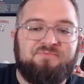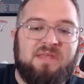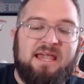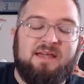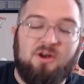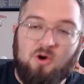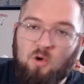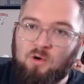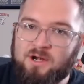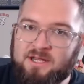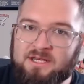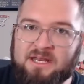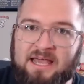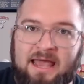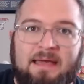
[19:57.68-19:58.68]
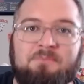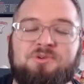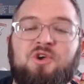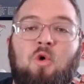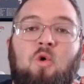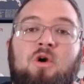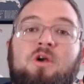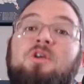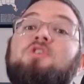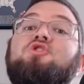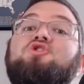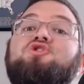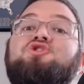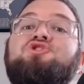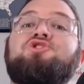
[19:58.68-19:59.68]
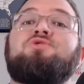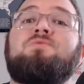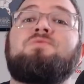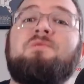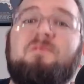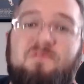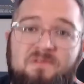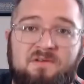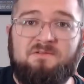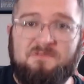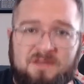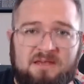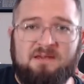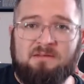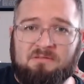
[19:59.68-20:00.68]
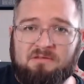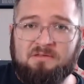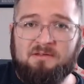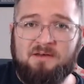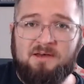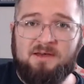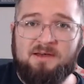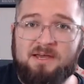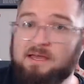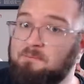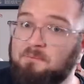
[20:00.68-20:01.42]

And according to game score, June 15th in